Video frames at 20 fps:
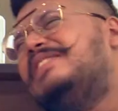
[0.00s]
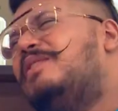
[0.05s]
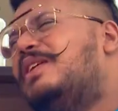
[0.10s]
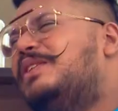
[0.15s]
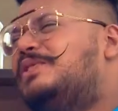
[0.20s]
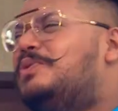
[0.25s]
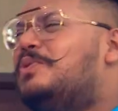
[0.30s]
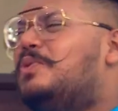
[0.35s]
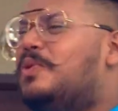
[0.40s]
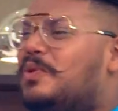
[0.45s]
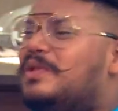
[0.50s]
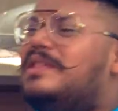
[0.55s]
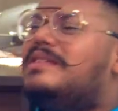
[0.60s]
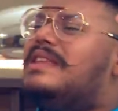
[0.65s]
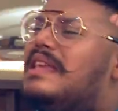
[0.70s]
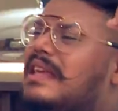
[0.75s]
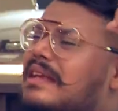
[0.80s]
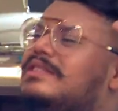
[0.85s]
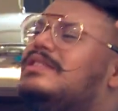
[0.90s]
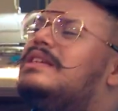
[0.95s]
the ones who know the
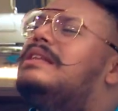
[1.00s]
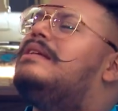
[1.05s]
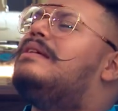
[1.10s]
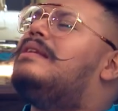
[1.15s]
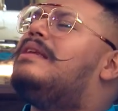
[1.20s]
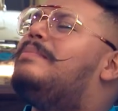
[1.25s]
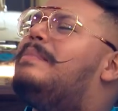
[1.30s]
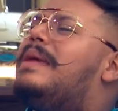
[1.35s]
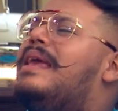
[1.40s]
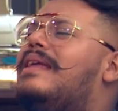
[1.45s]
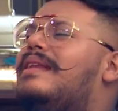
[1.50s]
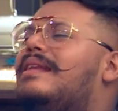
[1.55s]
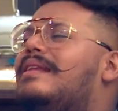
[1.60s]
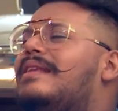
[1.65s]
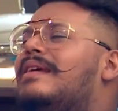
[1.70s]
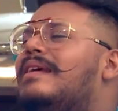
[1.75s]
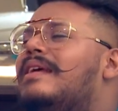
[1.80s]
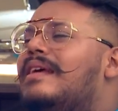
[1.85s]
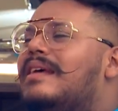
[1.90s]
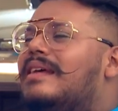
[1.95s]
dictionary
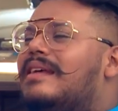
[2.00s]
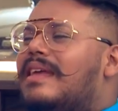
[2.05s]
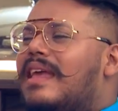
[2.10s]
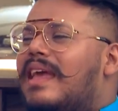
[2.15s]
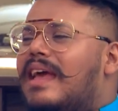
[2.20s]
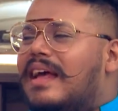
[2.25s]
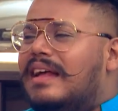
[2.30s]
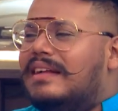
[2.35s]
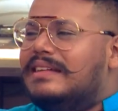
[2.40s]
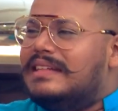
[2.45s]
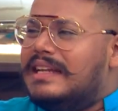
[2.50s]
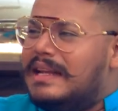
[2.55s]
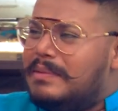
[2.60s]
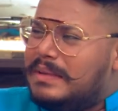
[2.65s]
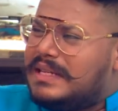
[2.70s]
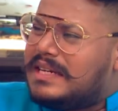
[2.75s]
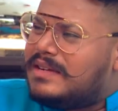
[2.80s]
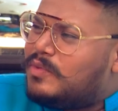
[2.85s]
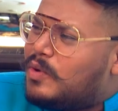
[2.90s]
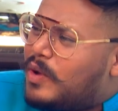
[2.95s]
oh God. Yeah,
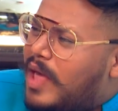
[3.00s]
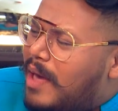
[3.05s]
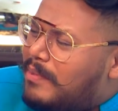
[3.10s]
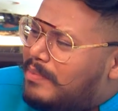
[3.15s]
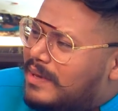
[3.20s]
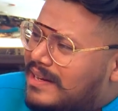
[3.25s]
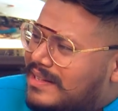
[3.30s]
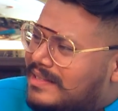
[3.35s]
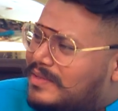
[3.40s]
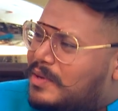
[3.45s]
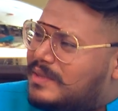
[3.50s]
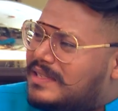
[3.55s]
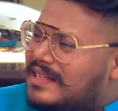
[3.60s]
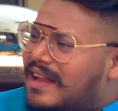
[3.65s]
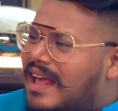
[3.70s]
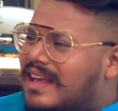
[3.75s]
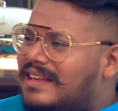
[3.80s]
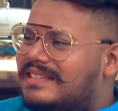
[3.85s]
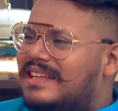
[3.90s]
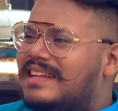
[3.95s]
limited so vocabulary is also
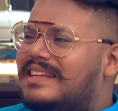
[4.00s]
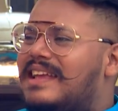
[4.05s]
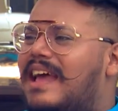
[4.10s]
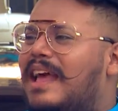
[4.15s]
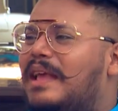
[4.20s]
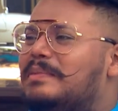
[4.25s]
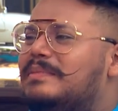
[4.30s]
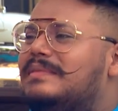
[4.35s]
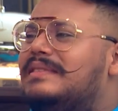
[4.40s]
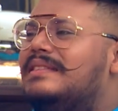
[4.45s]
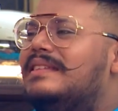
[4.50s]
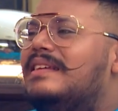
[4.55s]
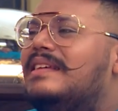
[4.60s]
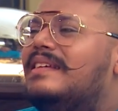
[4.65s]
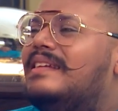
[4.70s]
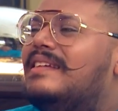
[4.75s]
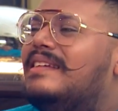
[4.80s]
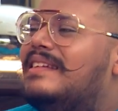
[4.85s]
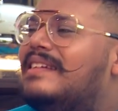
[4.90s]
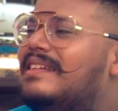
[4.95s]
nice at times.
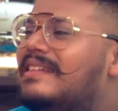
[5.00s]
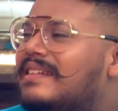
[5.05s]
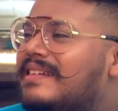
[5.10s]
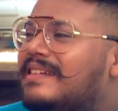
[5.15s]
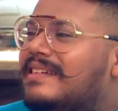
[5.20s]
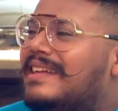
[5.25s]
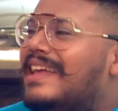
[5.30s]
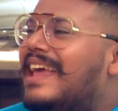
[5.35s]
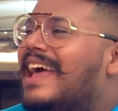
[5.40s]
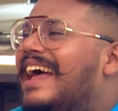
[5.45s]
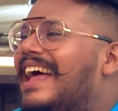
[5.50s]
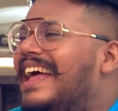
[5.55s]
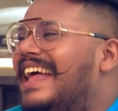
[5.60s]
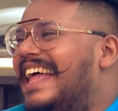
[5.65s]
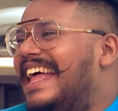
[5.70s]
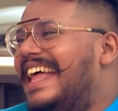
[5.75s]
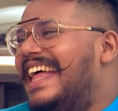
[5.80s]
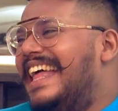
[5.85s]
So tedious. Yeah.